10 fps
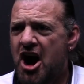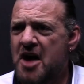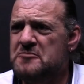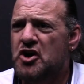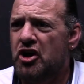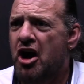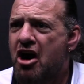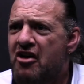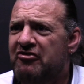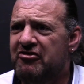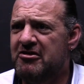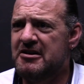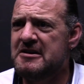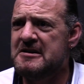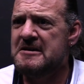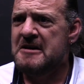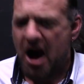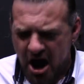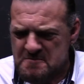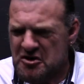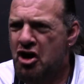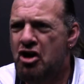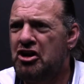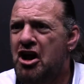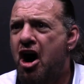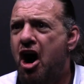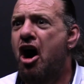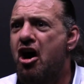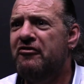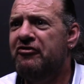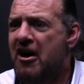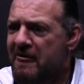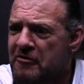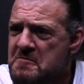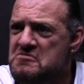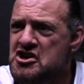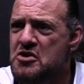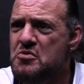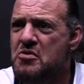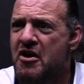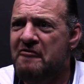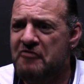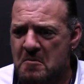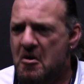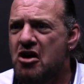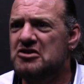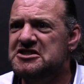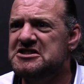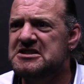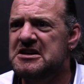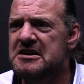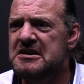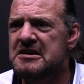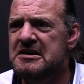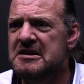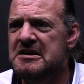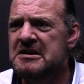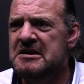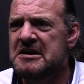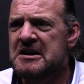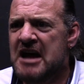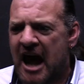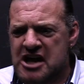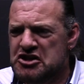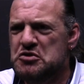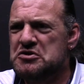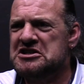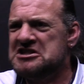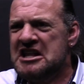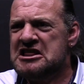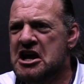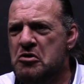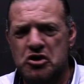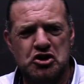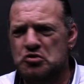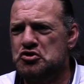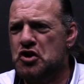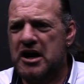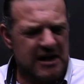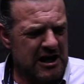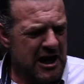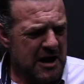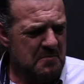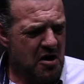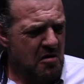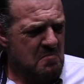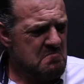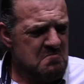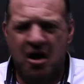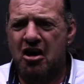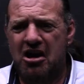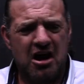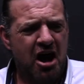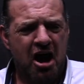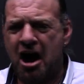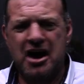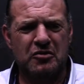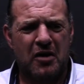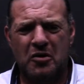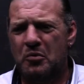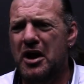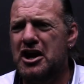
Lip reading: I'm cut off. I'm cut off from you, from us. And you sit there and you try to claim moral high ground.